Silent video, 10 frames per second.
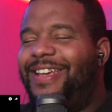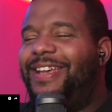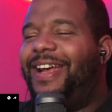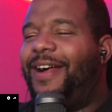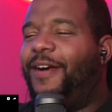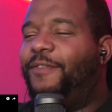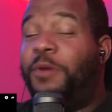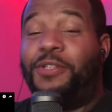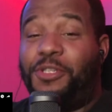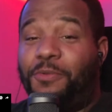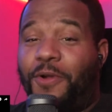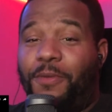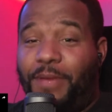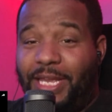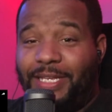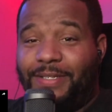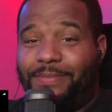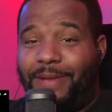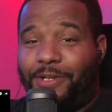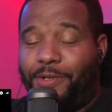of mostly wrong opinions
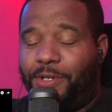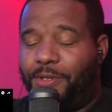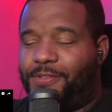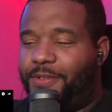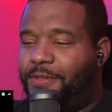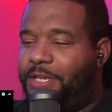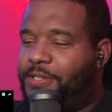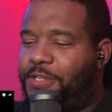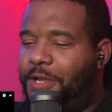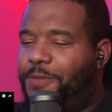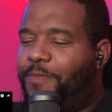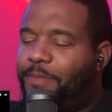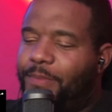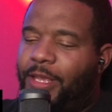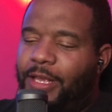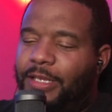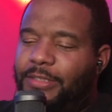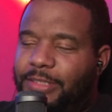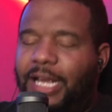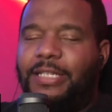my co-host on that show
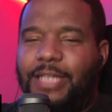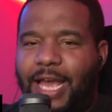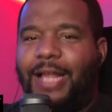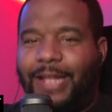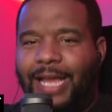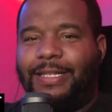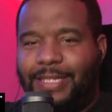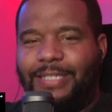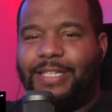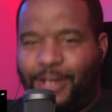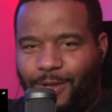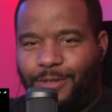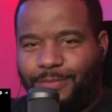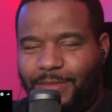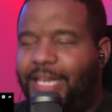does not like this at all he